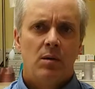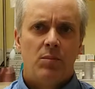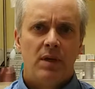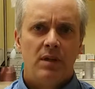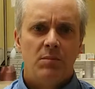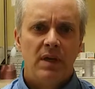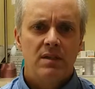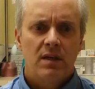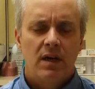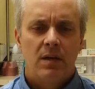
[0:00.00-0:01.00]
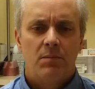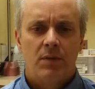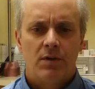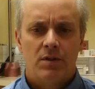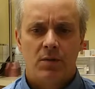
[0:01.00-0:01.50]
But in the meantime,
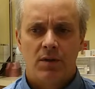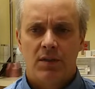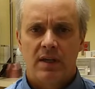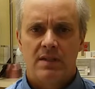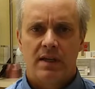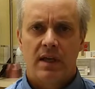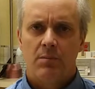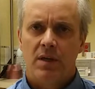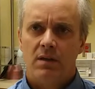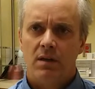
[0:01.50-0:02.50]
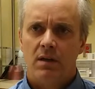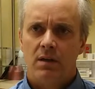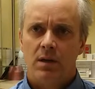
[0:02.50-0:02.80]
there are some other things that can be done.